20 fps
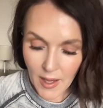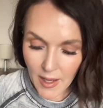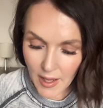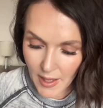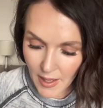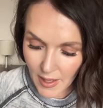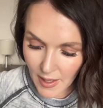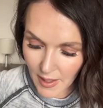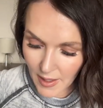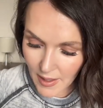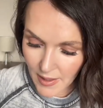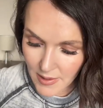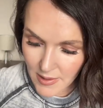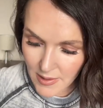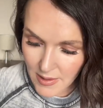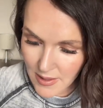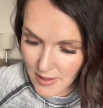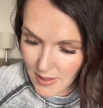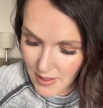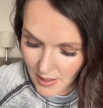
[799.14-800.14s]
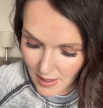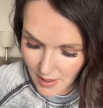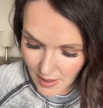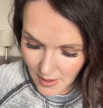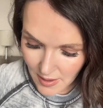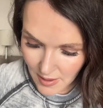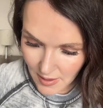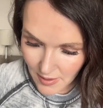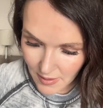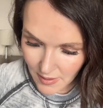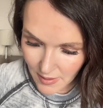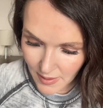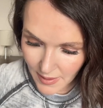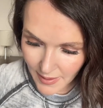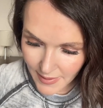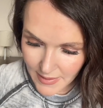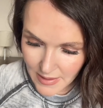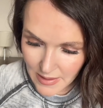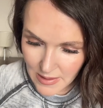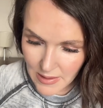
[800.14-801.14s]
And
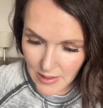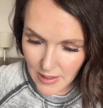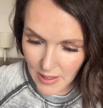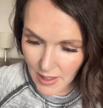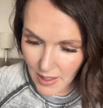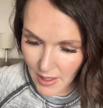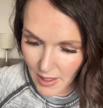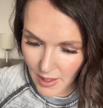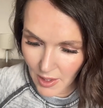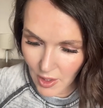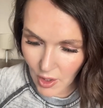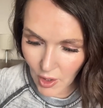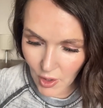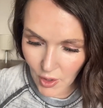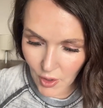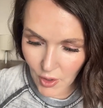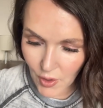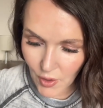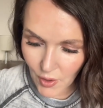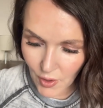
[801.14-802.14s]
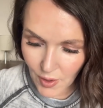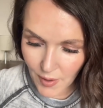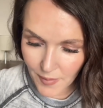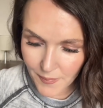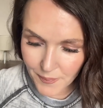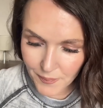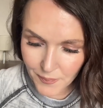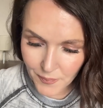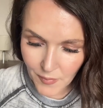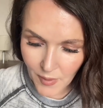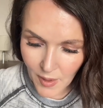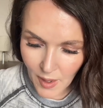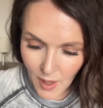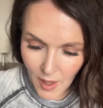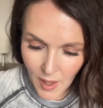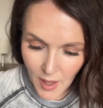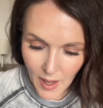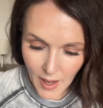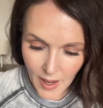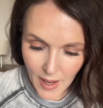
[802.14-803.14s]
let's see here.
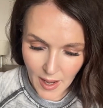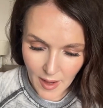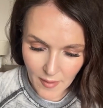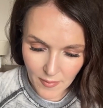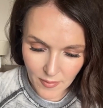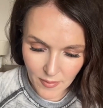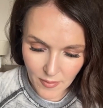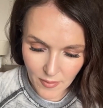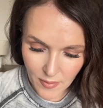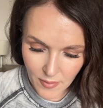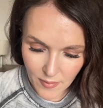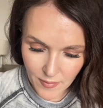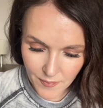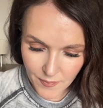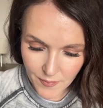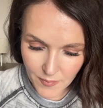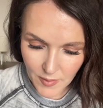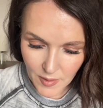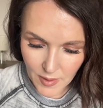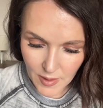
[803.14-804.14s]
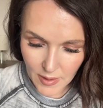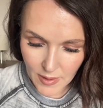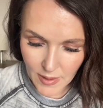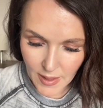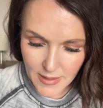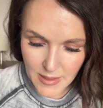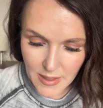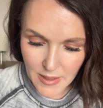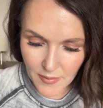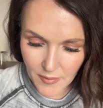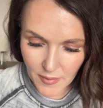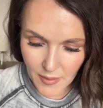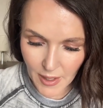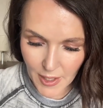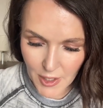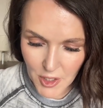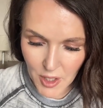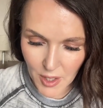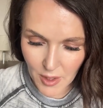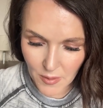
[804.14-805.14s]
I have lots of different
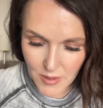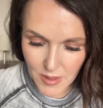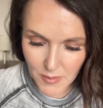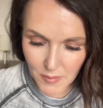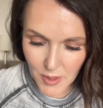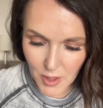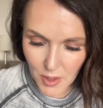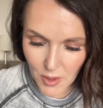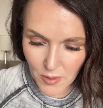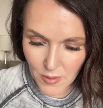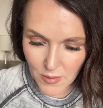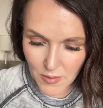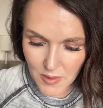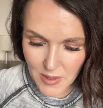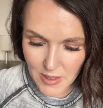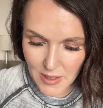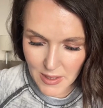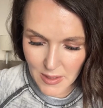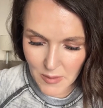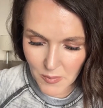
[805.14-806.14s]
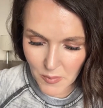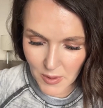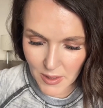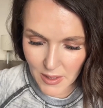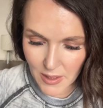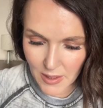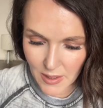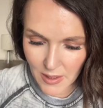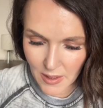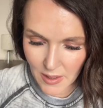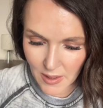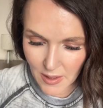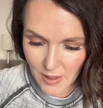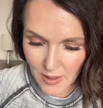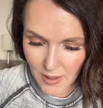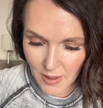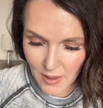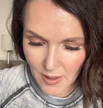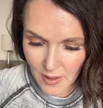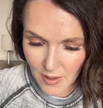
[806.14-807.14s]
eyeshadows. I'm gonna use this one
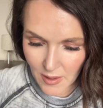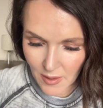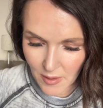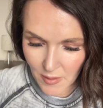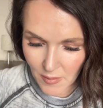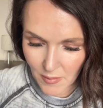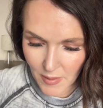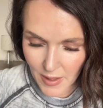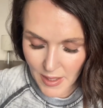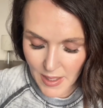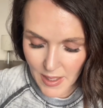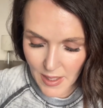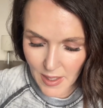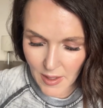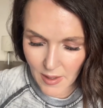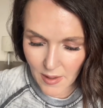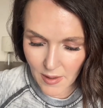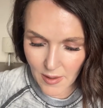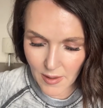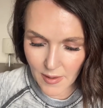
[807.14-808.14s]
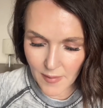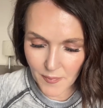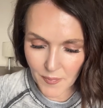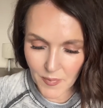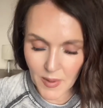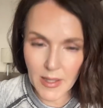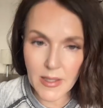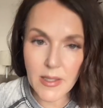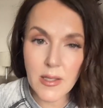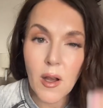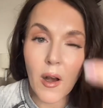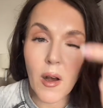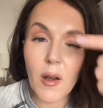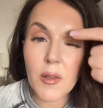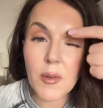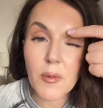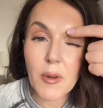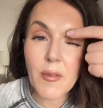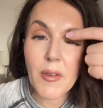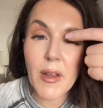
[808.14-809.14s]
right here. It's
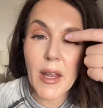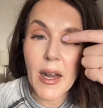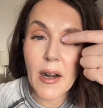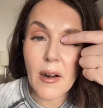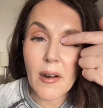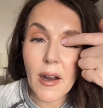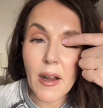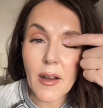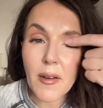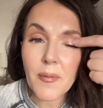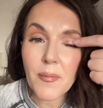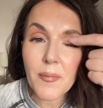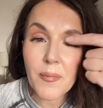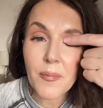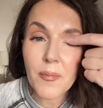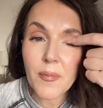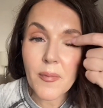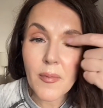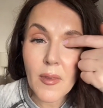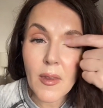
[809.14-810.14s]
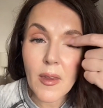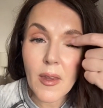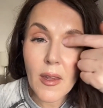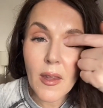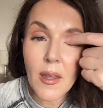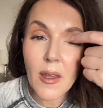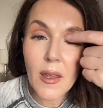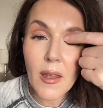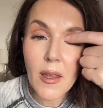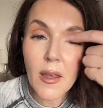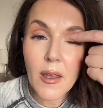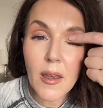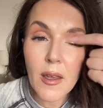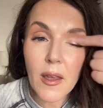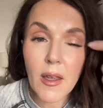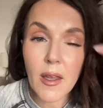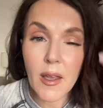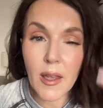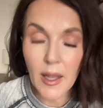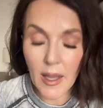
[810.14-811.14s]
called Riviera.
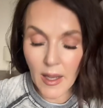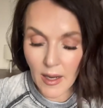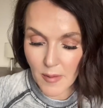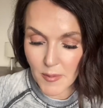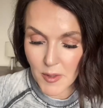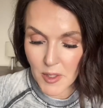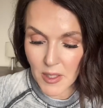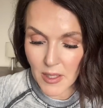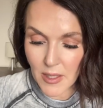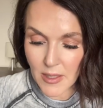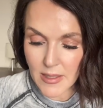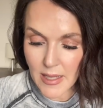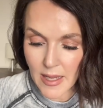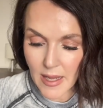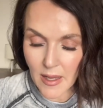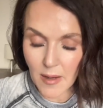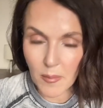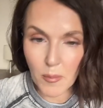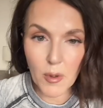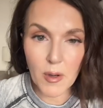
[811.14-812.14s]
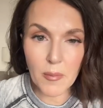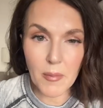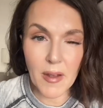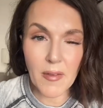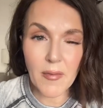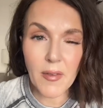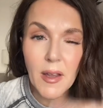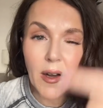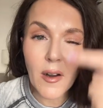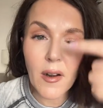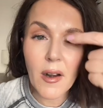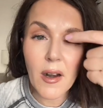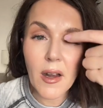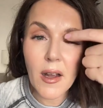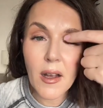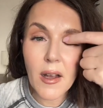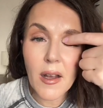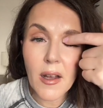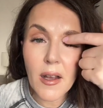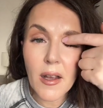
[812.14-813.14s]
And I'm just gonna take and put my finger
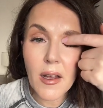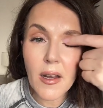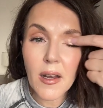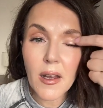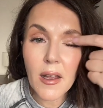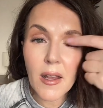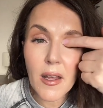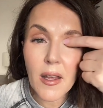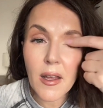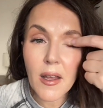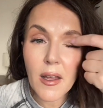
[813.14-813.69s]
on